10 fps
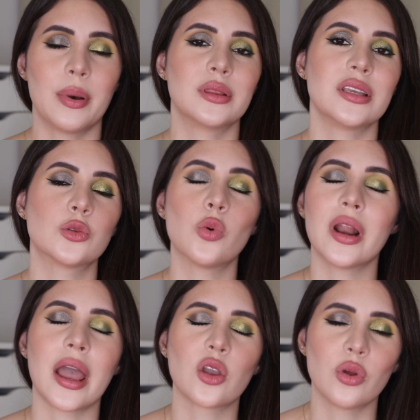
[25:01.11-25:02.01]
But this
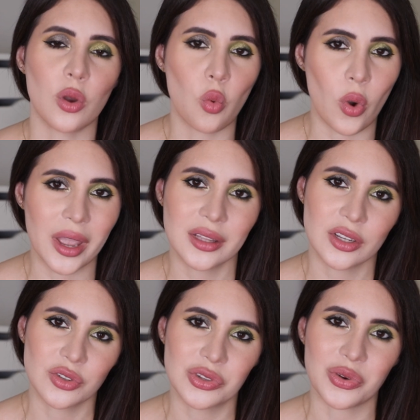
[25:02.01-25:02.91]
one, I couldn't
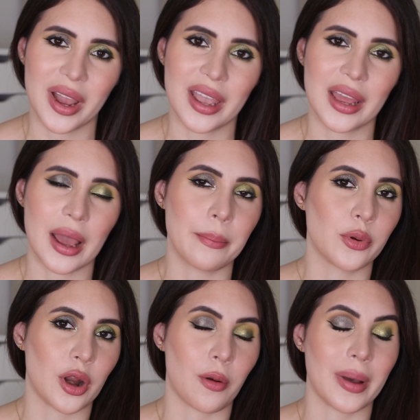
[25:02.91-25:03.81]
wait to try it and
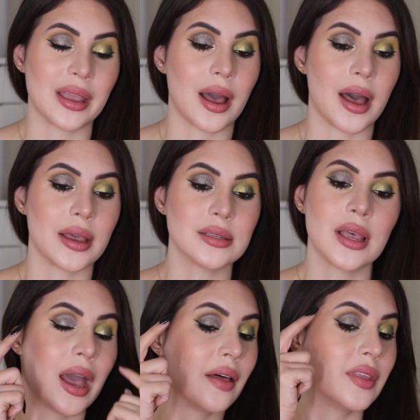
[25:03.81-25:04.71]
put it on my
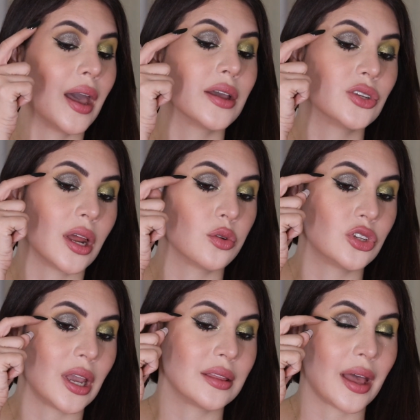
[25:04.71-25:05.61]
eyes. And the eyeshadow
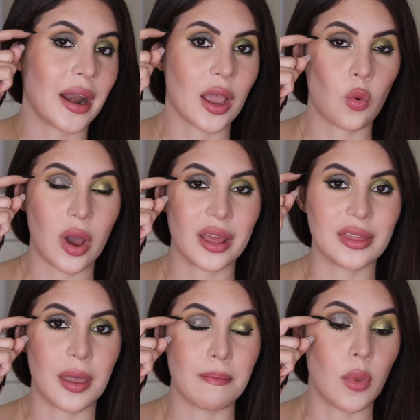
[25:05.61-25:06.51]
shade that I wanted
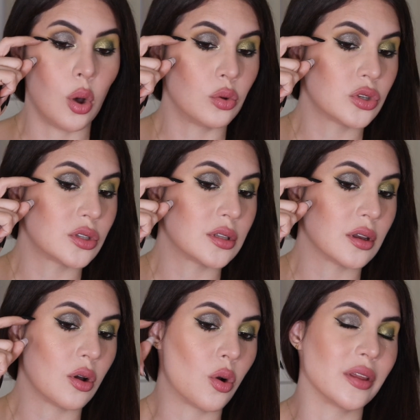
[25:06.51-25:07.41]
the most,
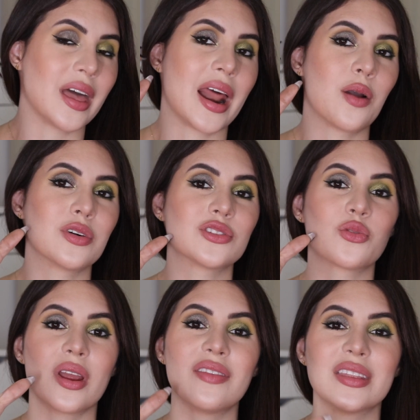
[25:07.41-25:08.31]
or that I was
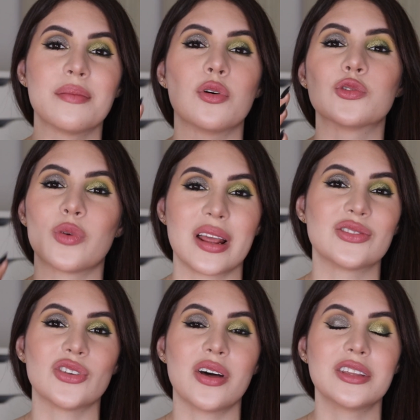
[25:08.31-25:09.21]
craving the most when I
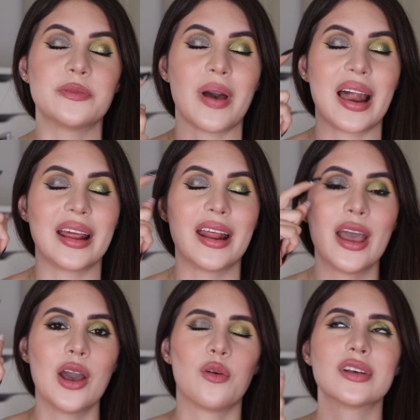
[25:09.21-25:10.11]
saw this palette,
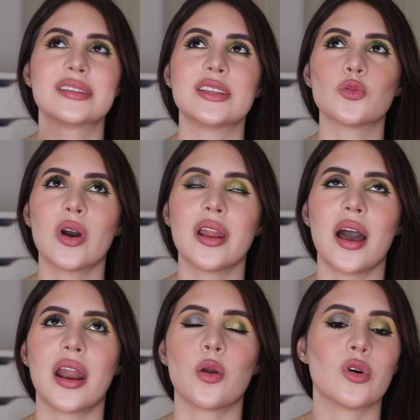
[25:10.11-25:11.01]
was this one,
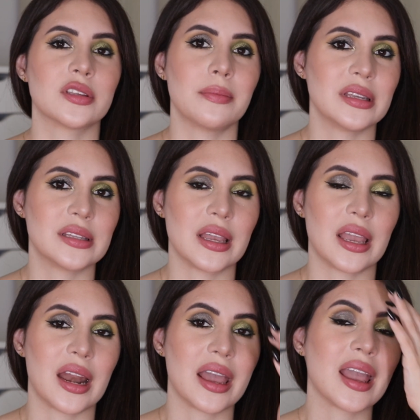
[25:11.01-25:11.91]
and I wasn't
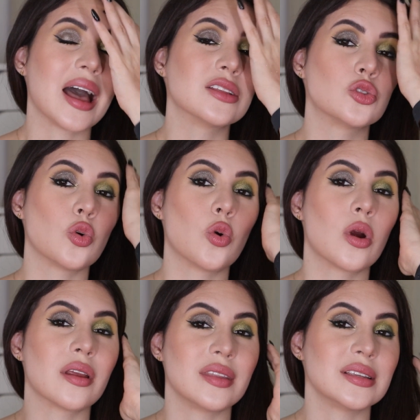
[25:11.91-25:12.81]
mistaken. I
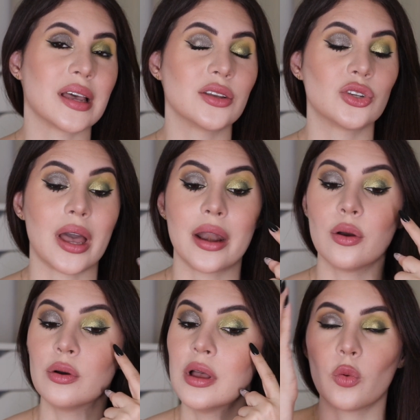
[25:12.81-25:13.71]
adore this
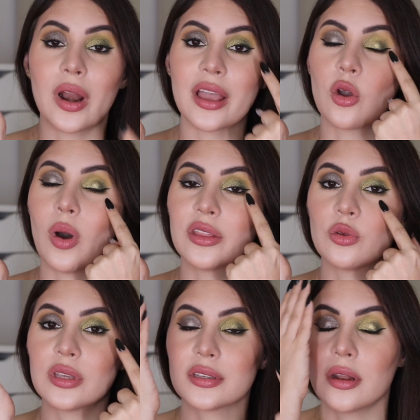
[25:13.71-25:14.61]
eyeshadow. When I go and do
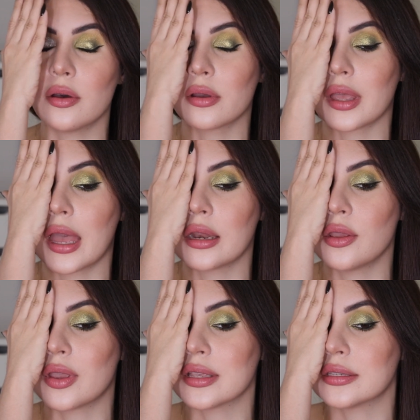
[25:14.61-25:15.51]
this look, and
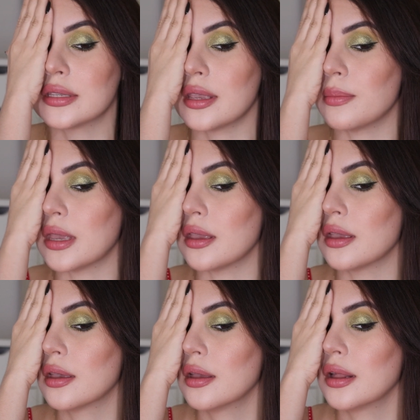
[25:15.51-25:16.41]
you can see
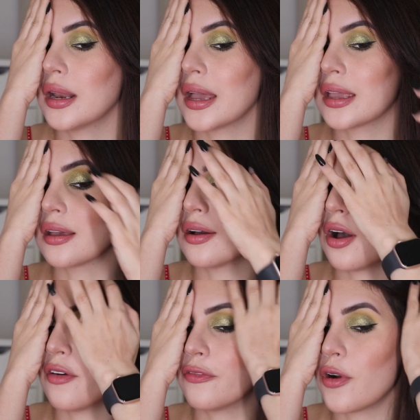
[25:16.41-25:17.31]
me like
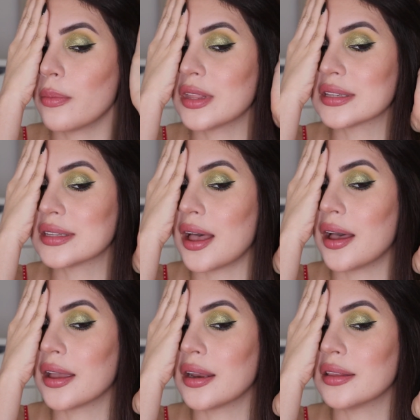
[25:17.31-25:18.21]
from the
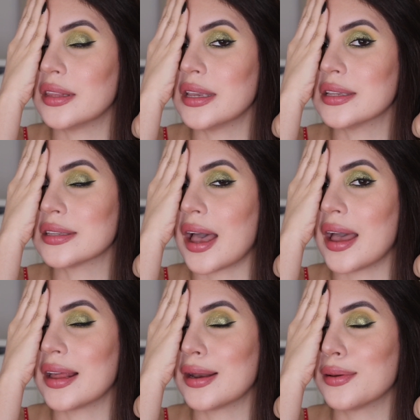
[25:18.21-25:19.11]
side, this
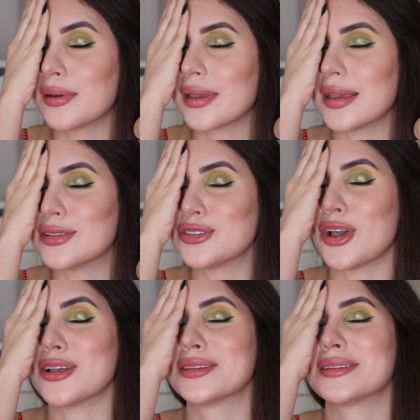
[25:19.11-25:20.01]
eye look is
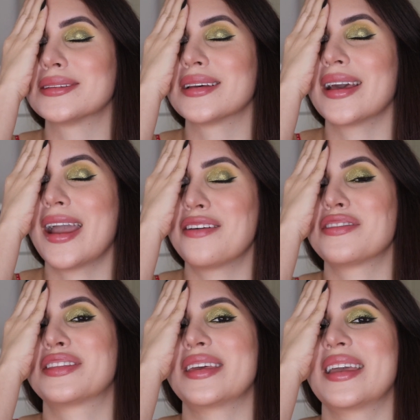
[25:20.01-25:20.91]
just
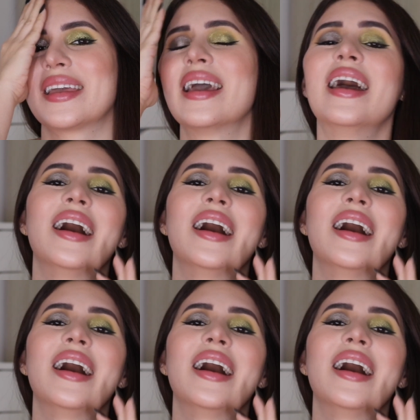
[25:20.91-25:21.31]
everything.